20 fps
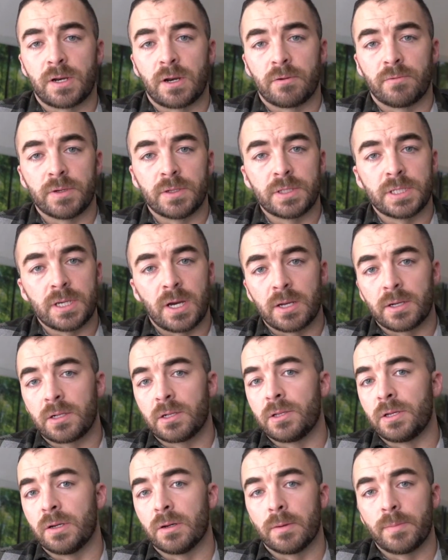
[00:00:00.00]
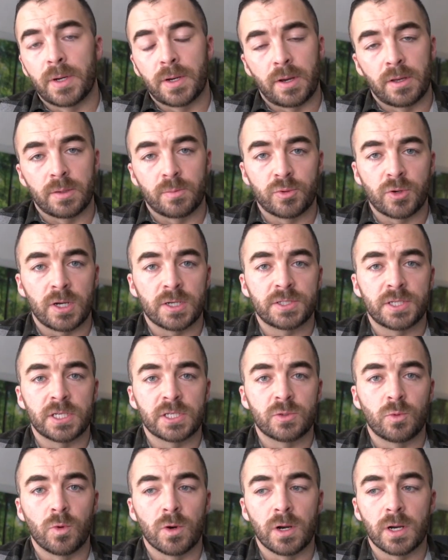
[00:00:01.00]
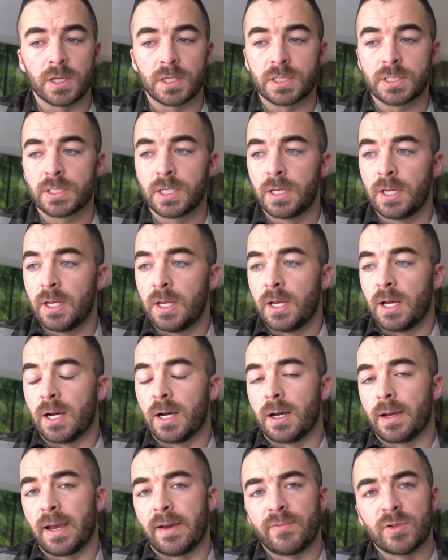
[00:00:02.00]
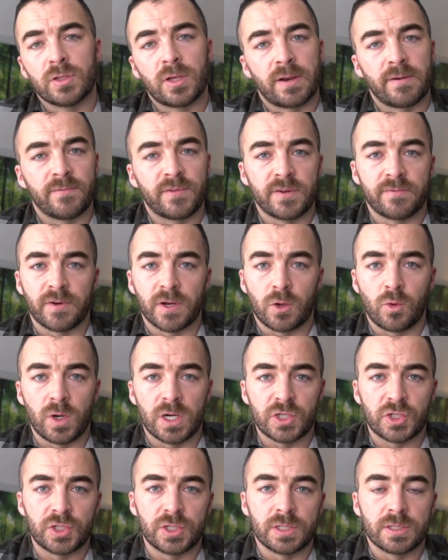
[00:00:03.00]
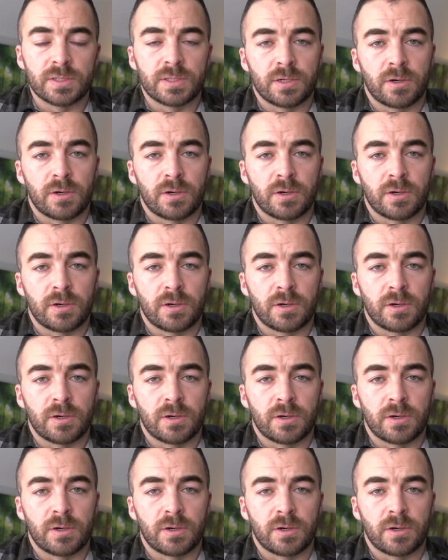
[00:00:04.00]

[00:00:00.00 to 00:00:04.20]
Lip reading: are really unclear about how the process works, have a lot of different questions.